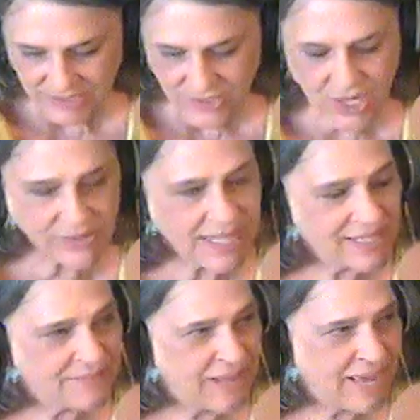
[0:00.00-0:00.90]
So
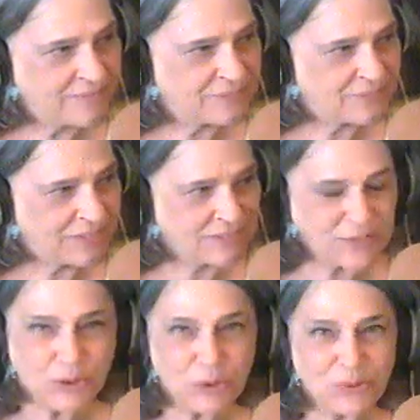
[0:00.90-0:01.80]
they have
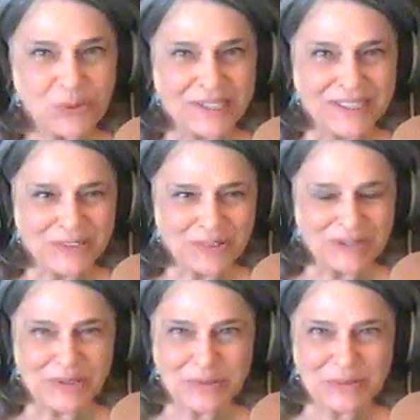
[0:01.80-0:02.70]
forgiven you, and you
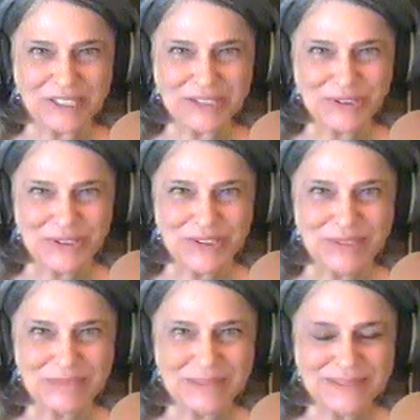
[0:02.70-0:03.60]
have a good relationship.